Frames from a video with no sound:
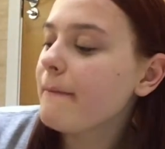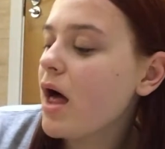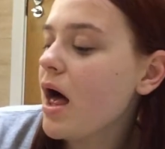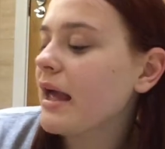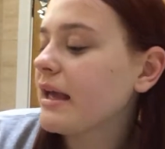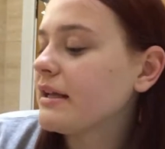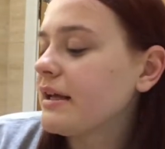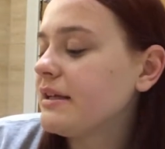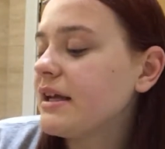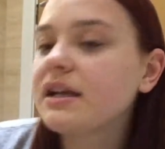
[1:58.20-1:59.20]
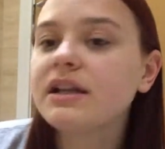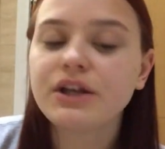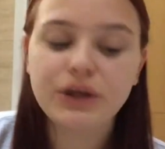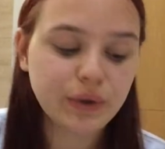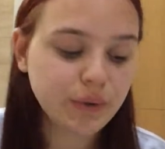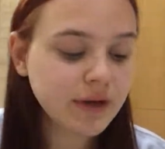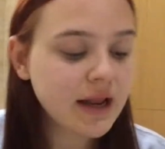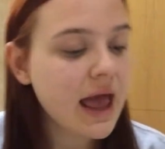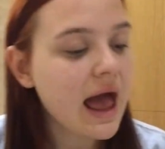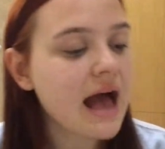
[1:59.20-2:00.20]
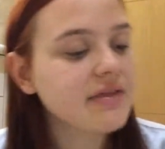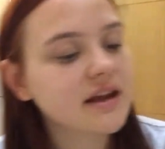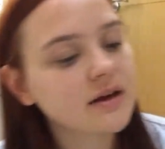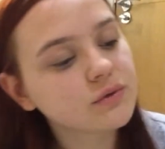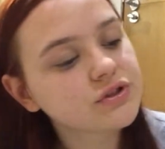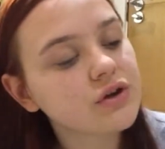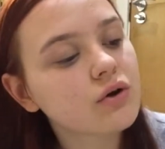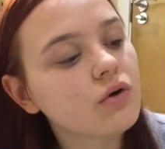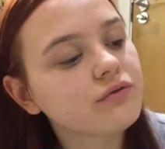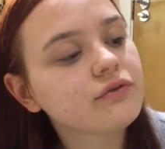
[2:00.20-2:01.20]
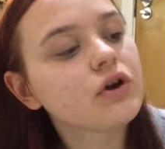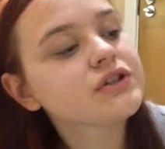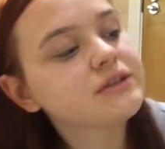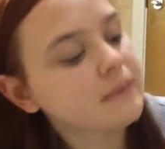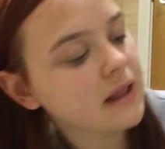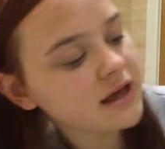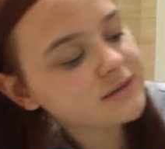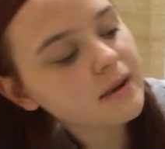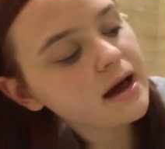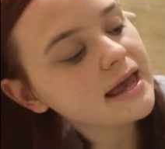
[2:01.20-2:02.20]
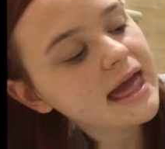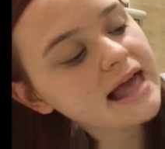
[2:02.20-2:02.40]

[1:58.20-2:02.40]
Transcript: by Nicola Yoon, and then I also got Frost Blood by